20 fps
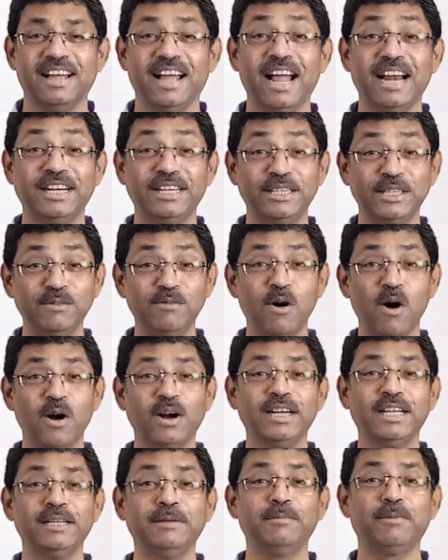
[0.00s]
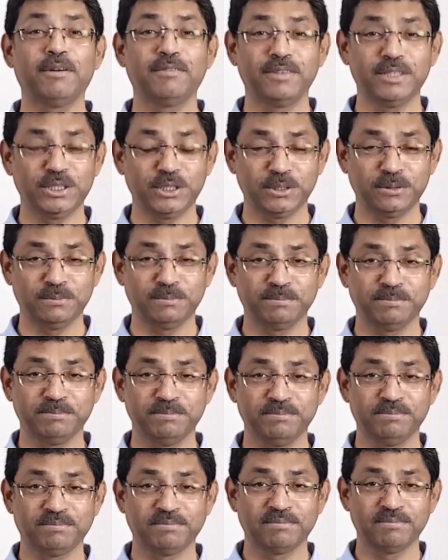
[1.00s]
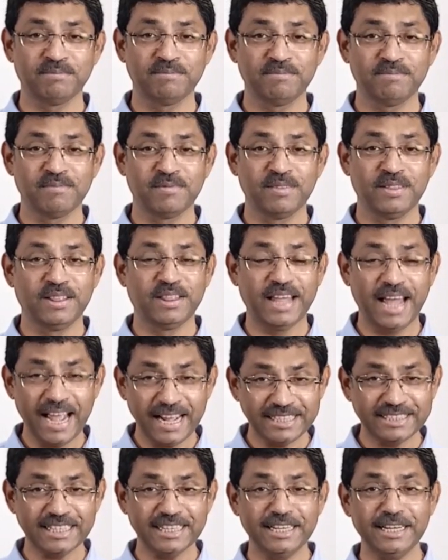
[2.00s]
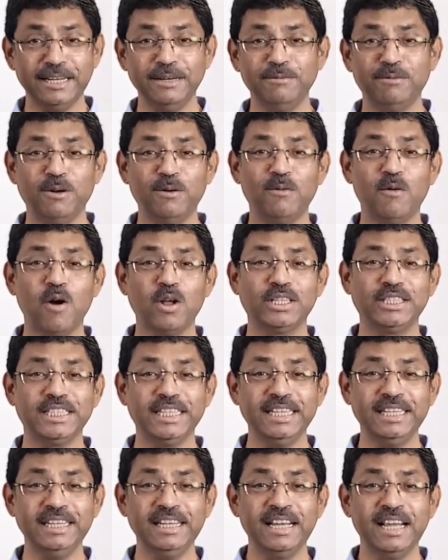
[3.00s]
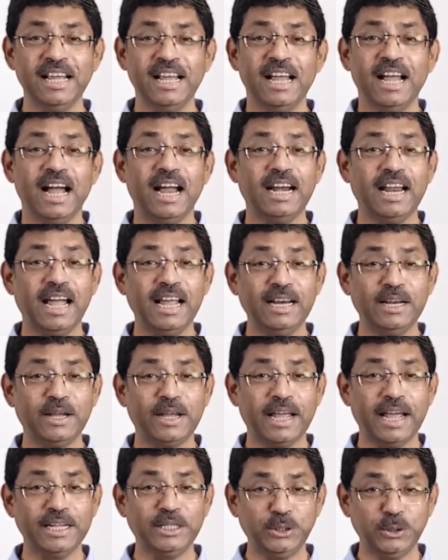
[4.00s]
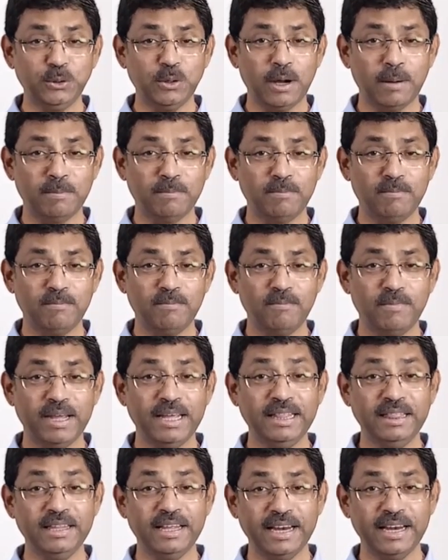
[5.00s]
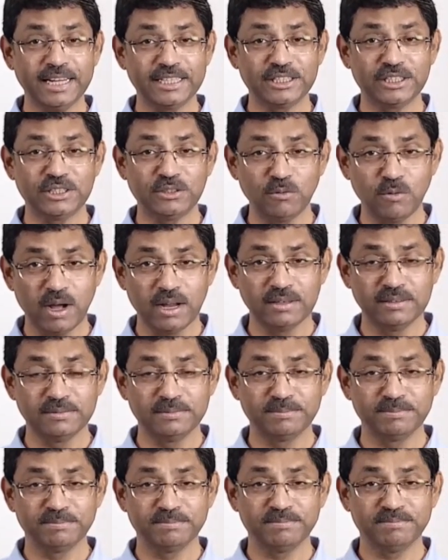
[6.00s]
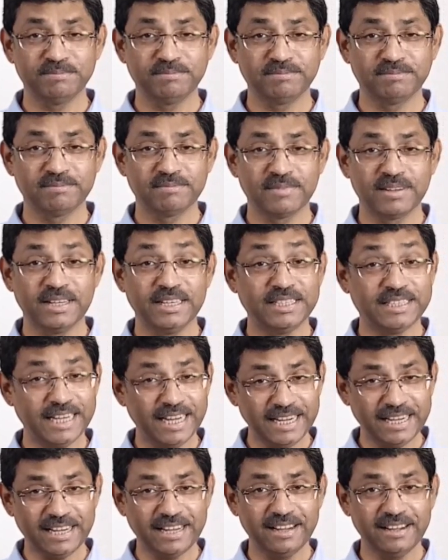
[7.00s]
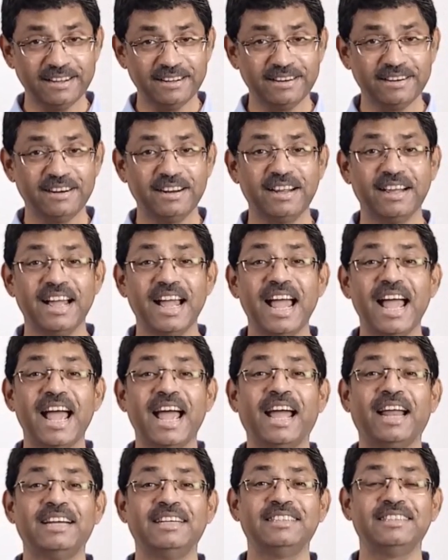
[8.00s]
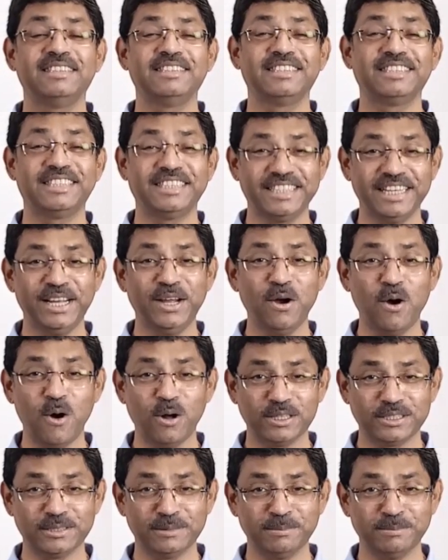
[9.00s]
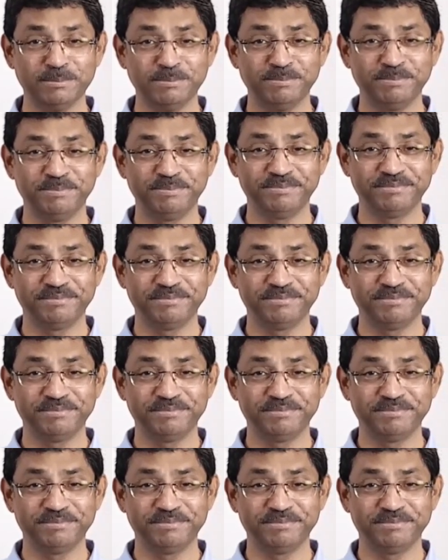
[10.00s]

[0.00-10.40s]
and rewarding profession. Thanks again for watching, and I'll catch you up in the next one. Take care and stay awesome.